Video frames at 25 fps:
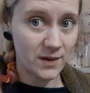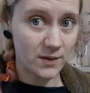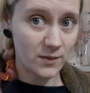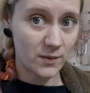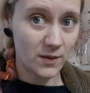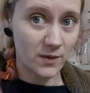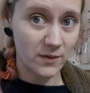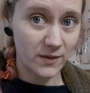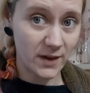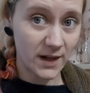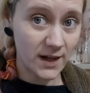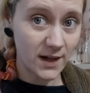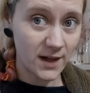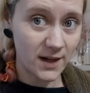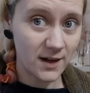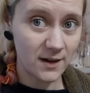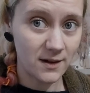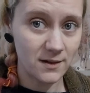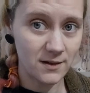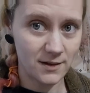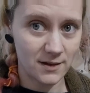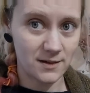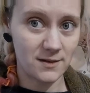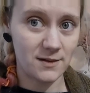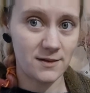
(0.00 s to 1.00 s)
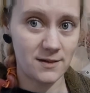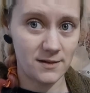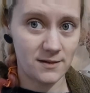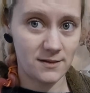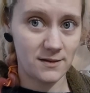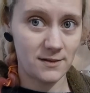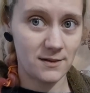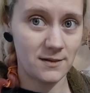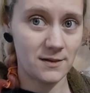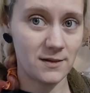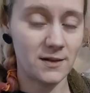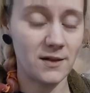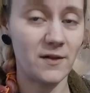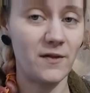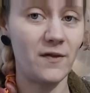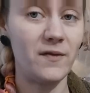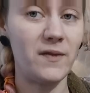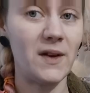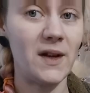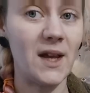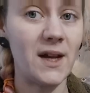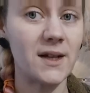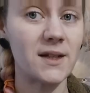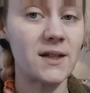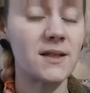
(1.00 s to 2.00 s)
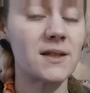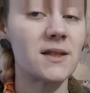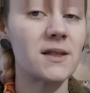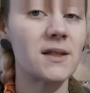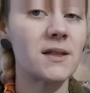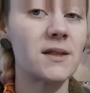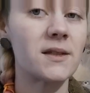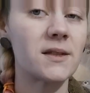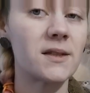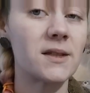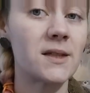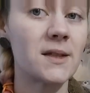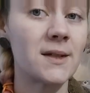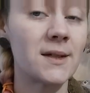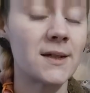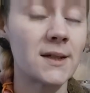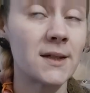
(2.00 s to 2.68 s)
over here. It's the flex